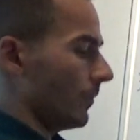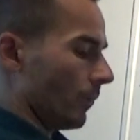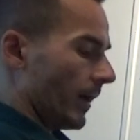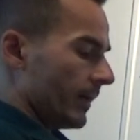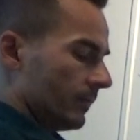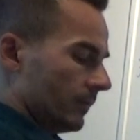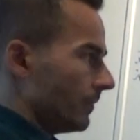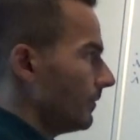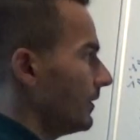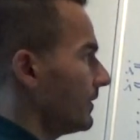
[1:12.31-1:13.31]
write
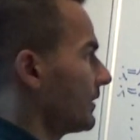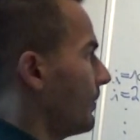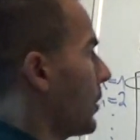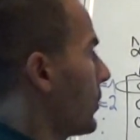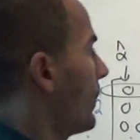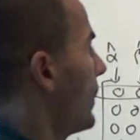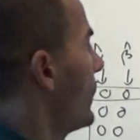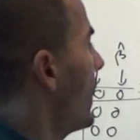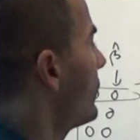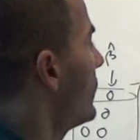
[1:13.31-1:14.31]
this expression that we
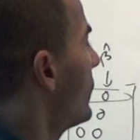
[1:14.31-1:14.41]
have